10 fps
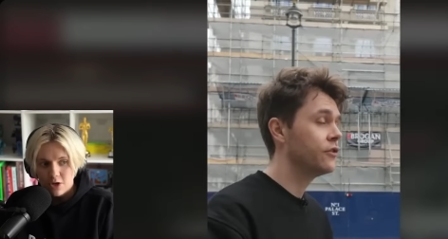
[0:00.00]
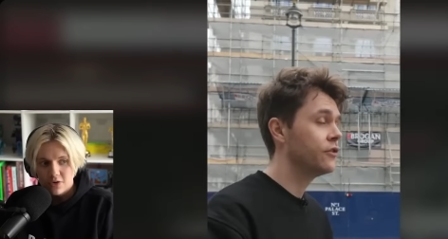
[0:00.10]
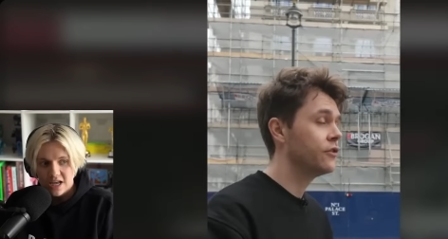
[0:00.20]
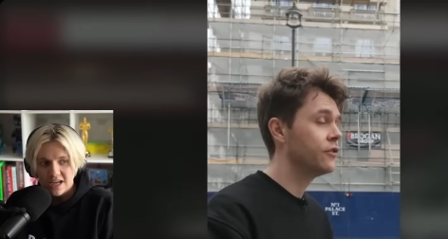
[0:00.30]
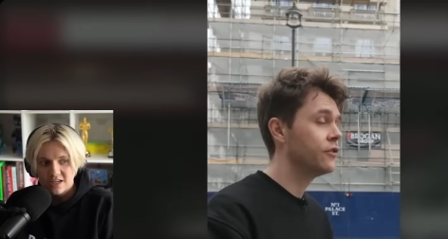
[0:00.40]

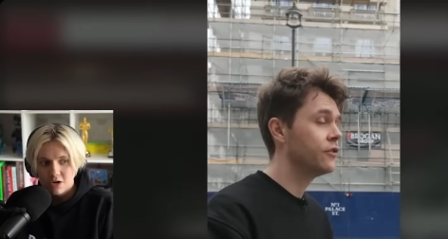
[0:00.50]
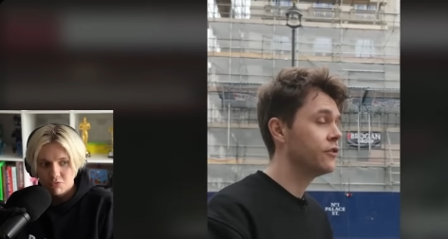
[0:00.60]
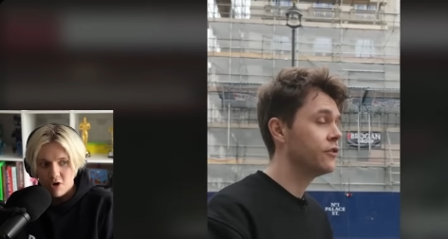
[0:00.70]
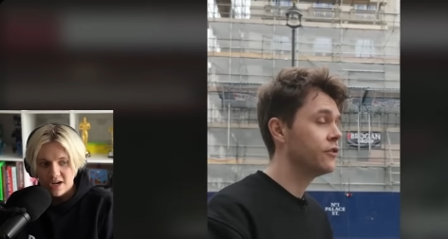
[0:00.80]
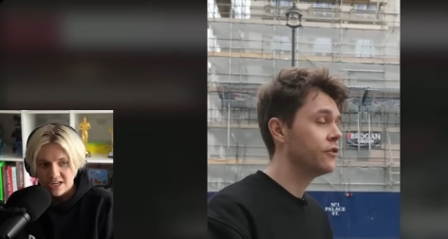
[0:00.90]
Speaker 1: located
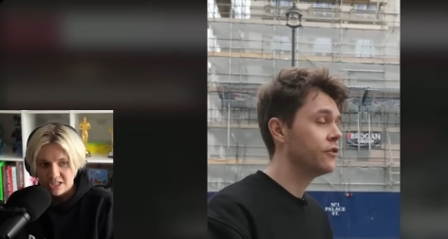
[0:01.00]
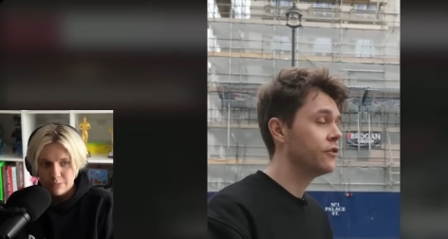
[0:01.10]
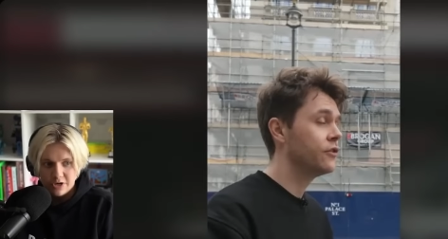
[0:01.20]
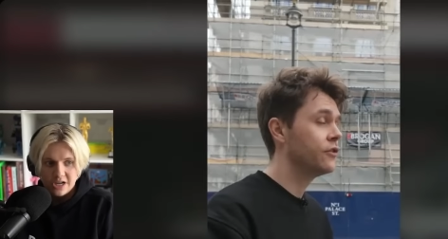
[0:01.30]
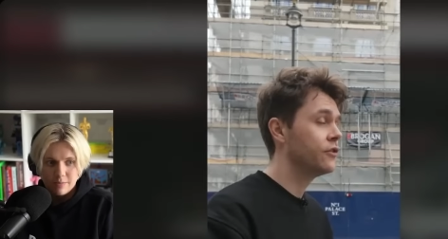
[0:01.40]
like right next to
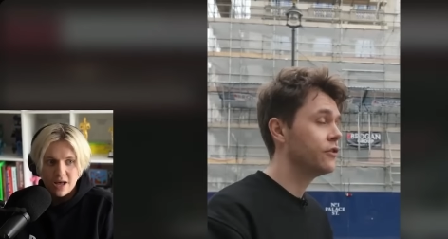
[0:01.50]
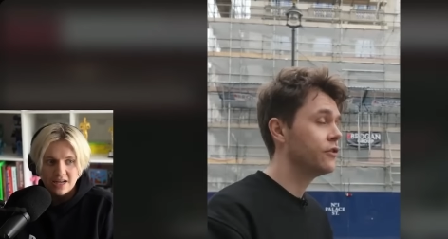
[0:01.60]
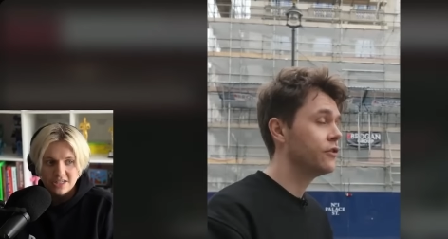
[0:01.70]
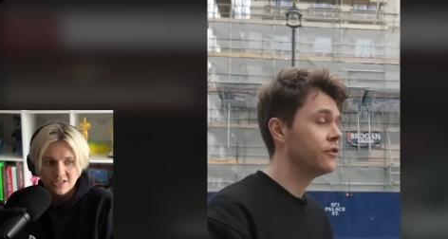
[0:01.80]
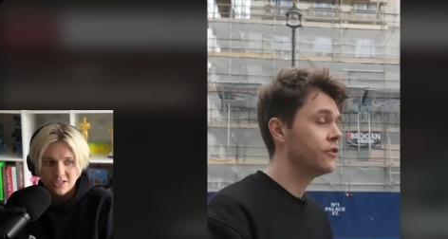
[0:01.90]
Buckingham
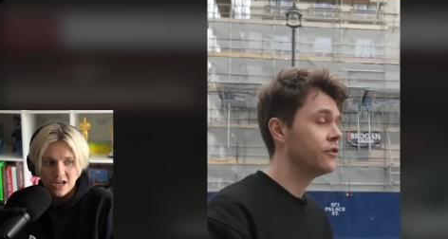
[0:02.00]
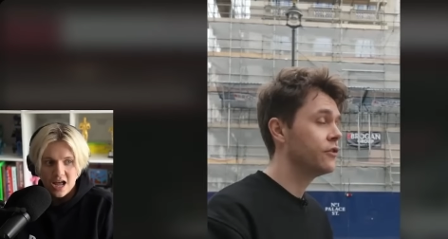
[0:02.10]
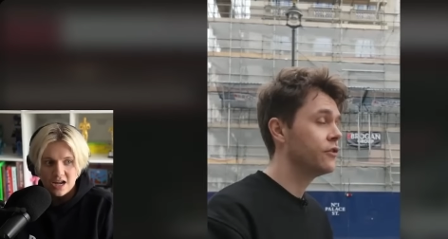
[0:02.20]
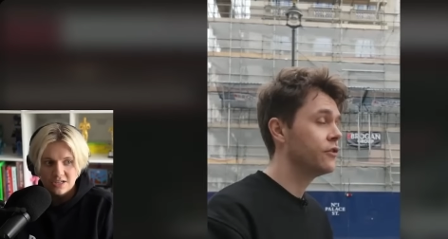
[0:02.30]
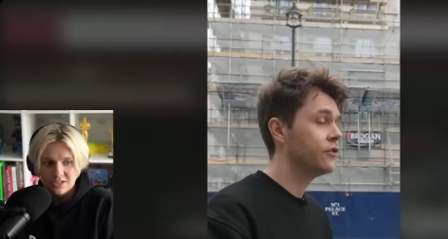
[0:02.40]
Palace,
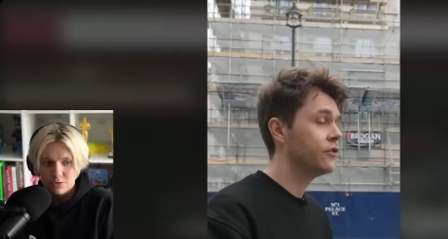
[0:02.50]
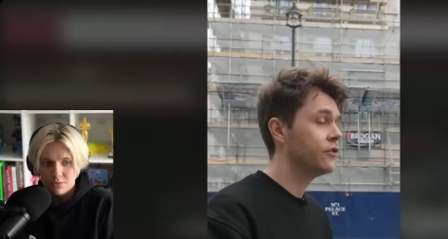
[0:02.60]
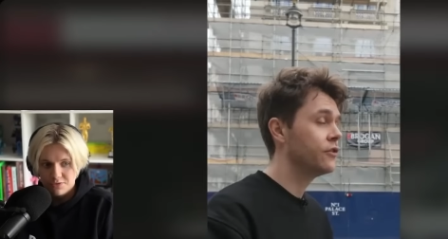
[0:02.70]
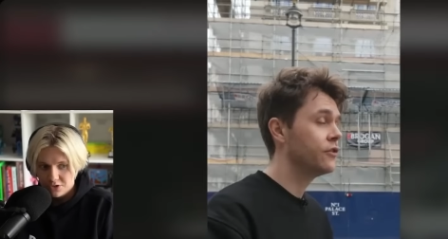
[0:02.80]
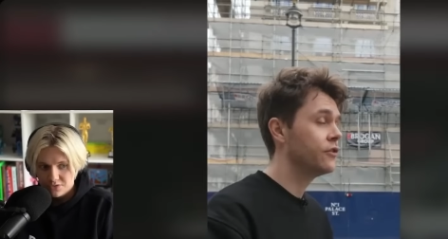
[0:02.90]
and the
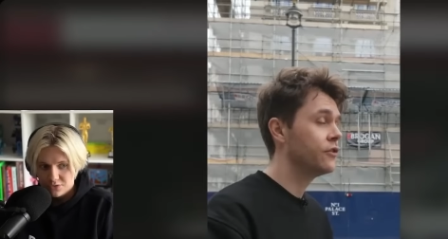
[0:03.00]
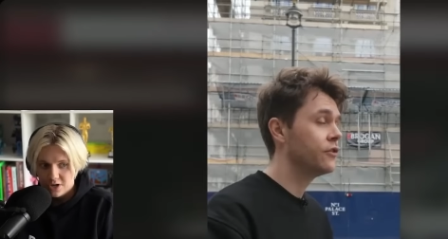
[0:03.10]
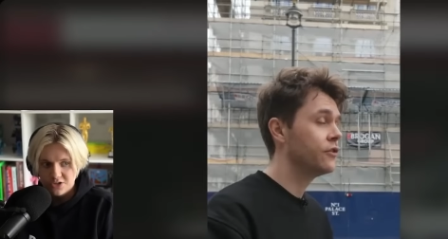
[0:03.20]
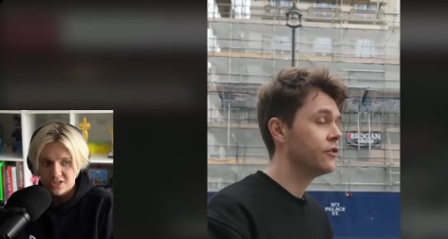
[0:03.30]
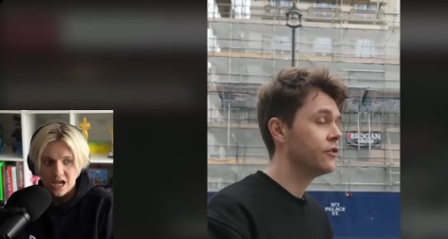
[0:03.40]
reviews for
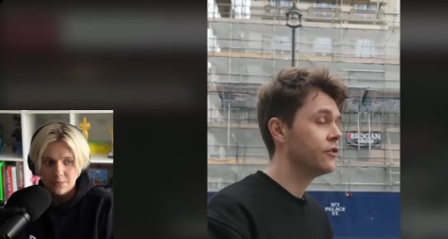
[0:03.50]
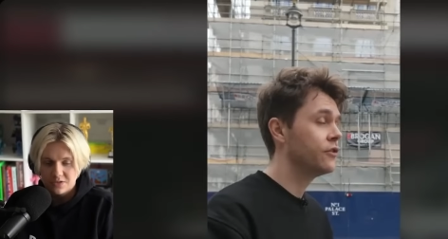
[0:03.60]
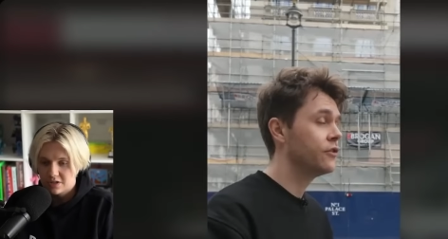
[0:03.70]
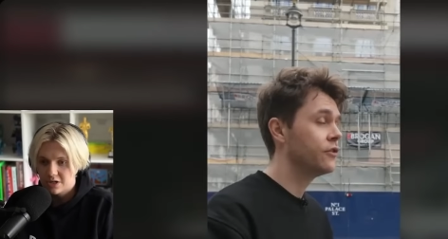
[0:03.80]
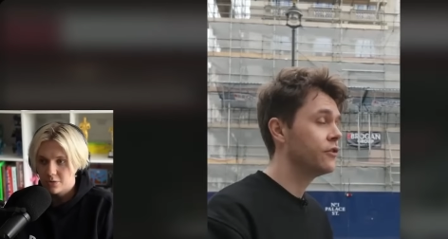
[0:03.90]
it are just
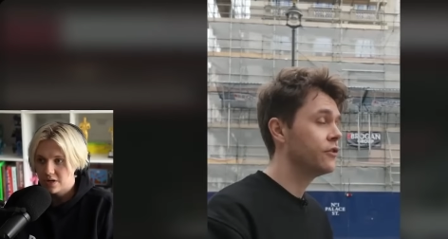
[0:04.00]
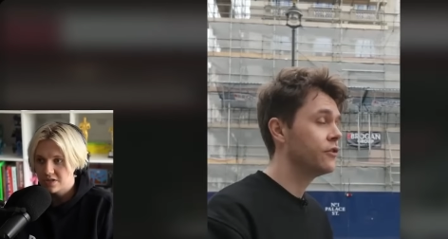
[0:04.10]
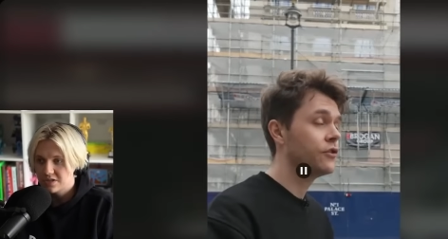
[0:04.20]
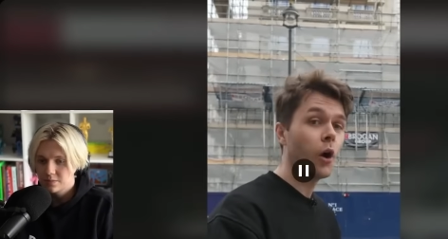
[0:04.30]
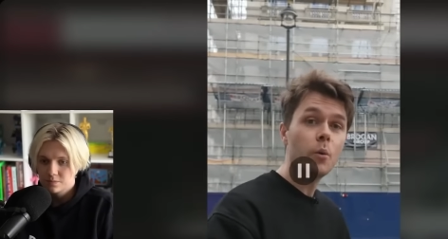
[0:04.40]
absolutely
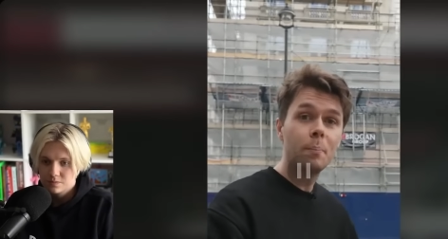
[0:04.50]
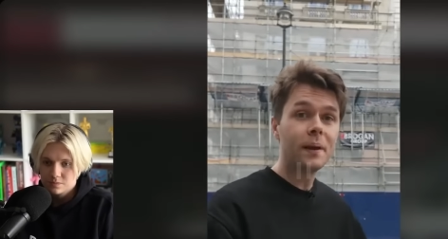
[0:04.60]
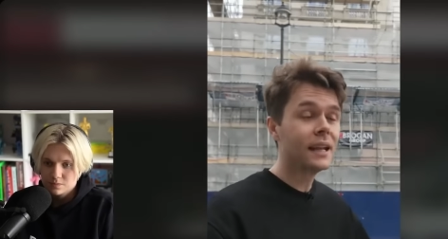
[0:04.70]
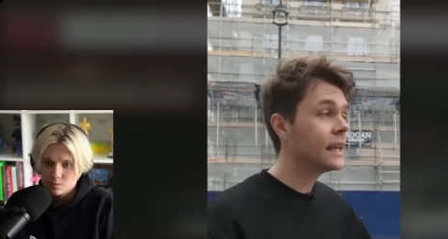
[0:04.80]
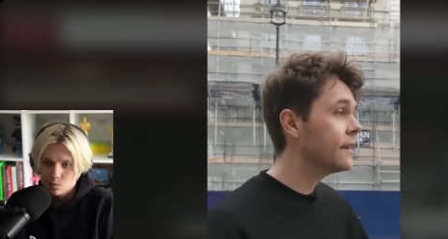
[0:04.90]
horrendous.
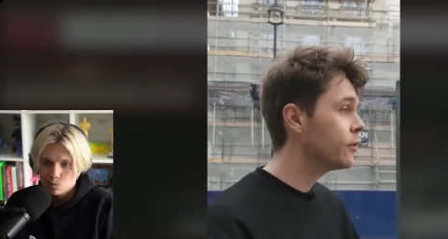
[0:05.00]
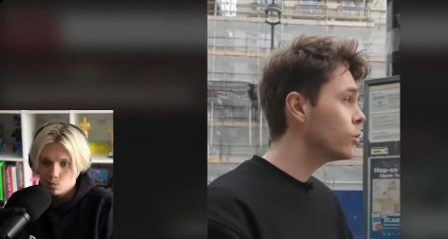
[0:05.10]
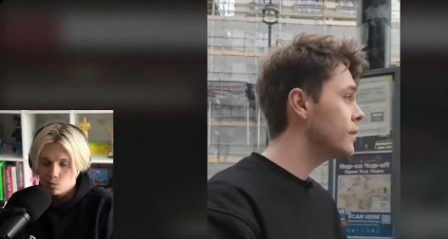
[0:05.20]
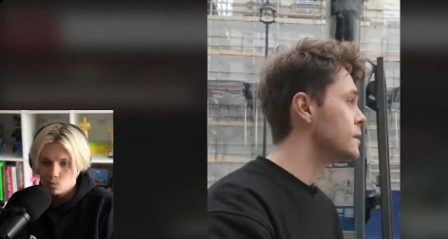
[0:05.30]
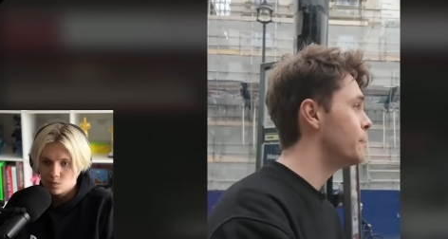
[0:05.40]
Speaker 2: Don't
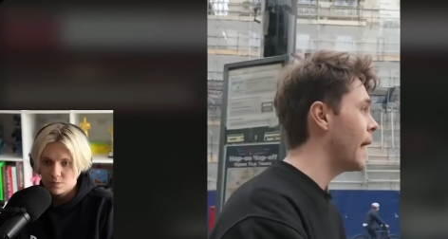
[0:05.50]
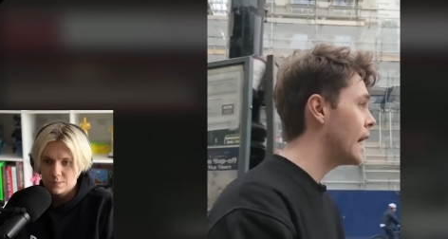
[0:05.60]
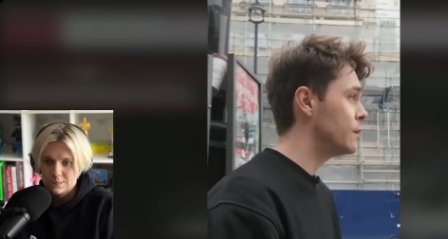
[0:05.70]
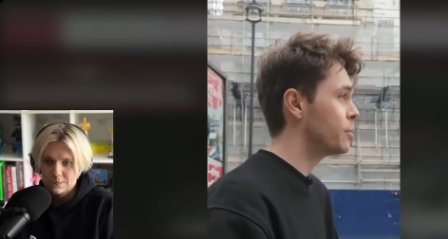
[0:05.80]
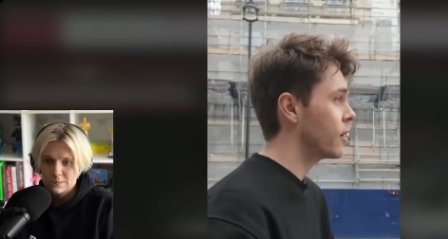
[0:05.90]
believe all this
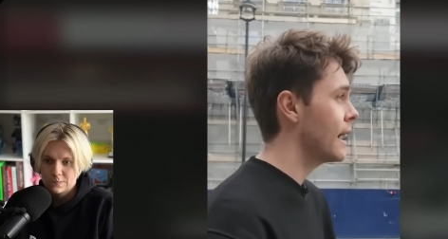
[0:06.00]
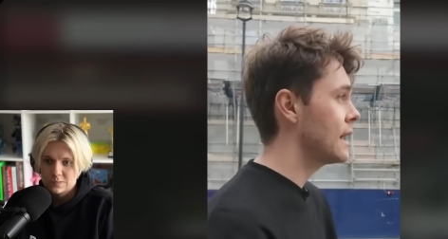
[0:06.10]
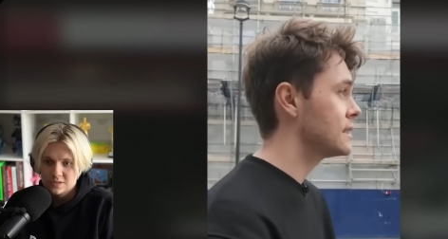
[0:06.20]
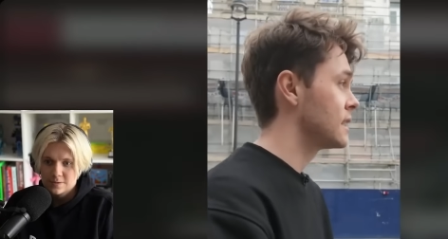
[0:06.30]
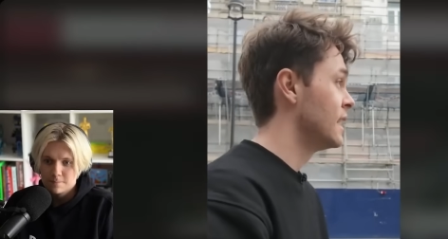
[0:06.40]
bad
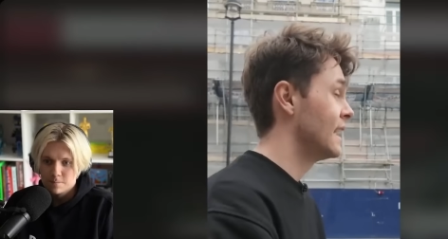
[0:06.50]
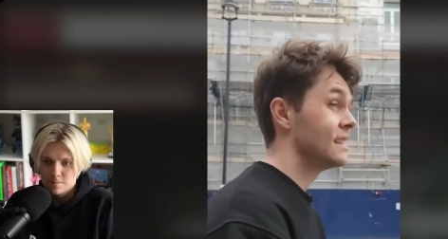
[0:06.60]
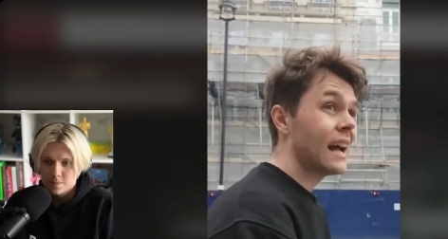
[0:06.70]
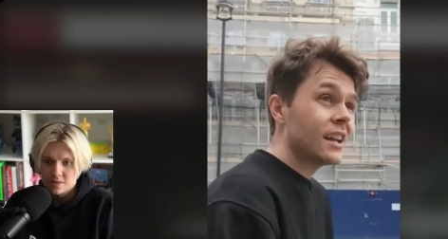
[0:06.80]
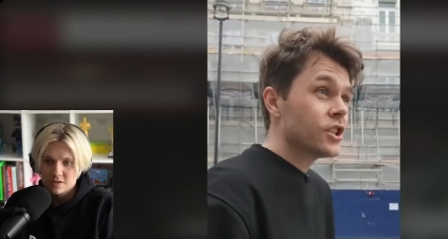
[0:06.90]
press.
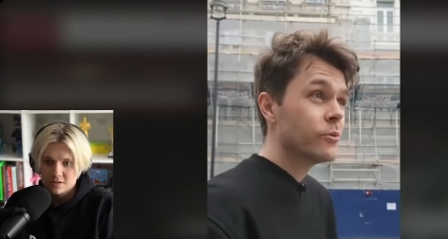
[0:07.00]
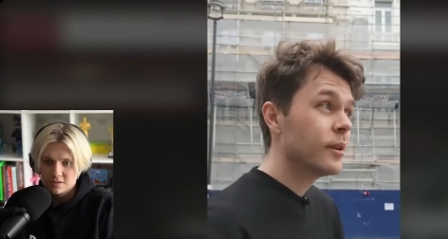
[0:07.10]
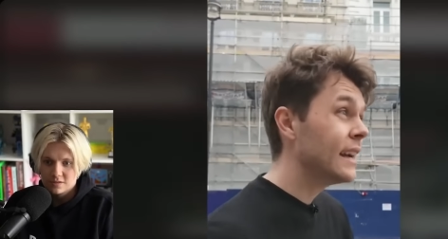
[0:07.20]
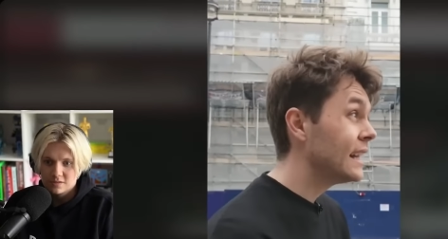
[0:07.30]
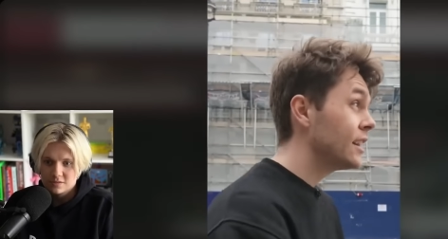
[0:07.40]
It's
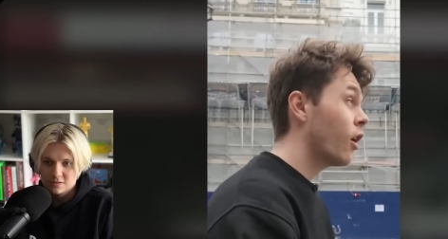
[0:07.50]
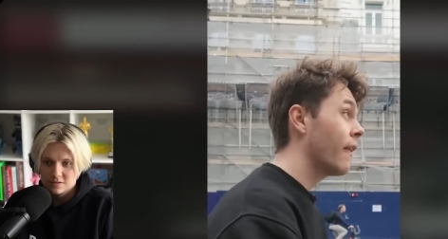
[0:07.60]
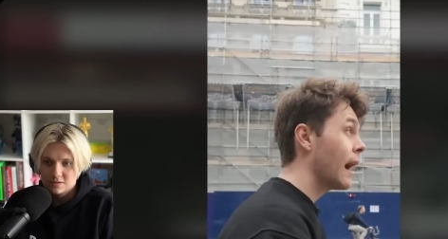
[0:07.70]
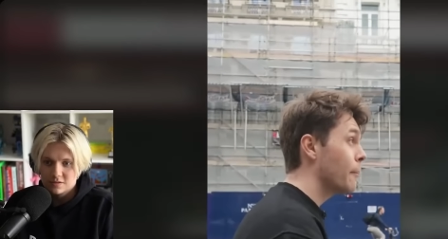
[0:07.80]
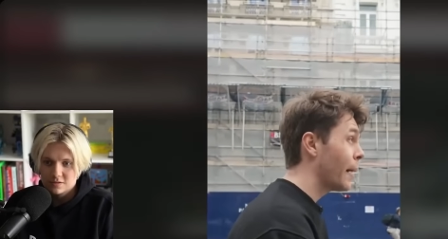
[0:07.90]
actually really
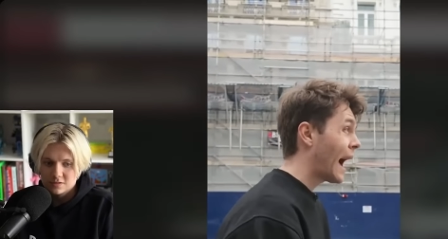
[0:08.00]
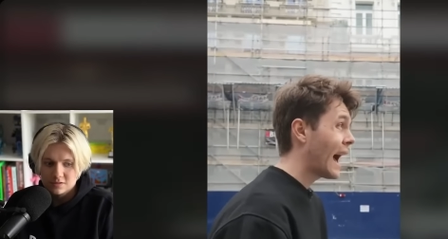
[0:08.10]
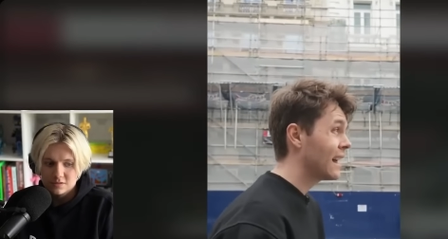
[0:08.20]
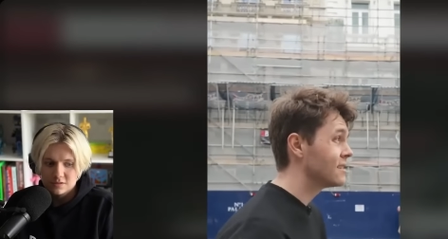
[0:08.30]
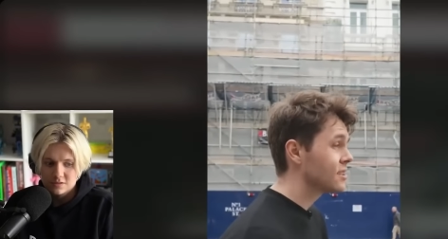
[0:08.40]
not that
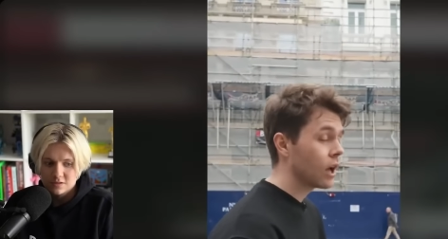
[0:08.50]
bad,